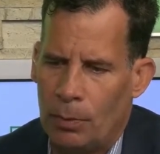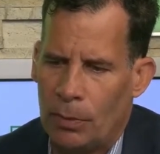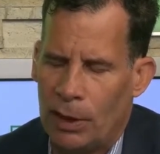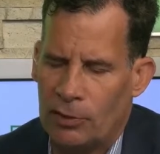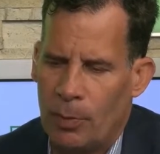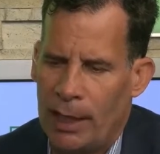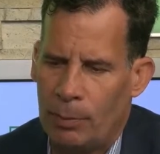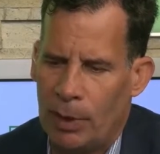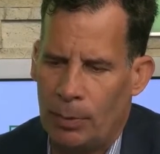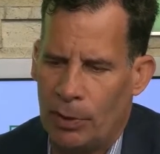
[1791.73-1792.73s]
there's many
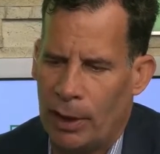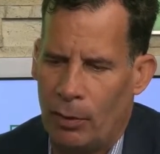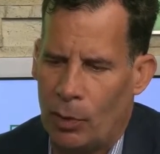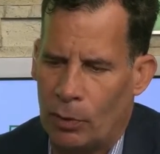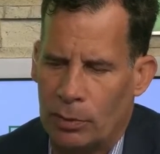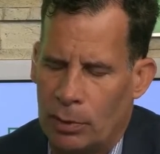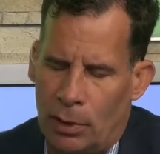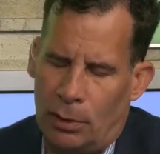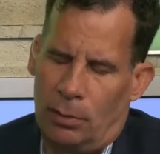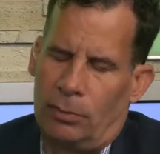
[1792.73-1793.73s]
people that will
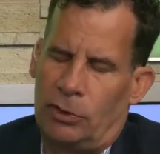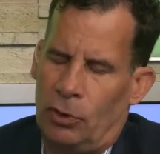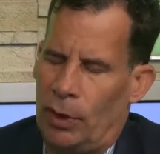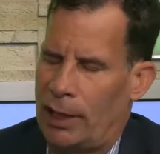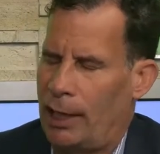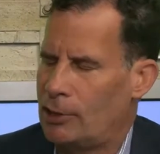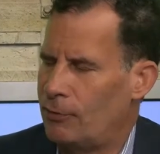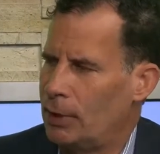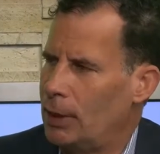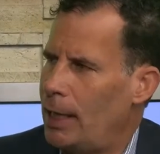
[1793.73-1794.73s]
do a case
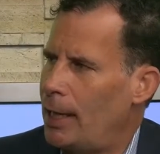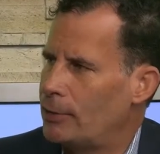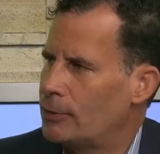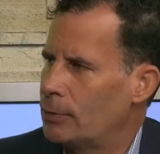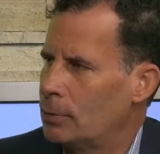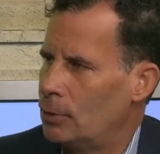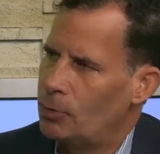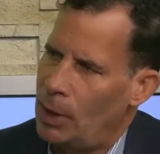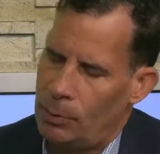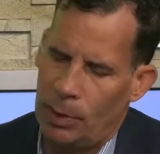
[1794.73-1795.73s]
for less. There's
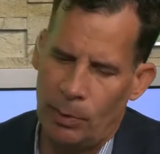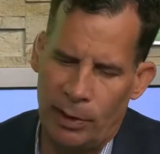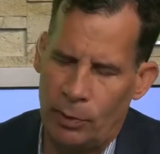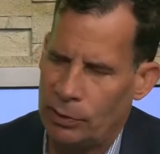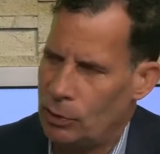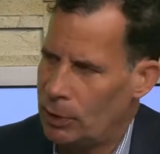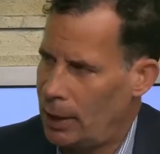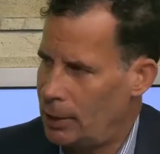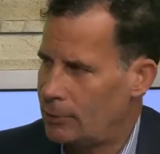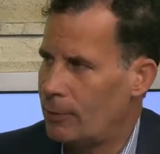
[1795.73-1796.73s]
many people that will do a
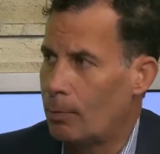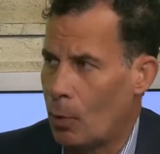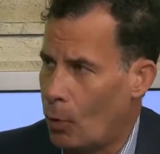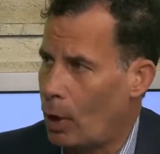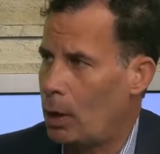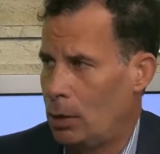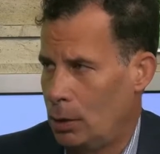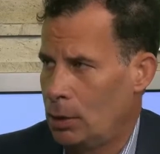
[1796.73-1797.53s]
case for more.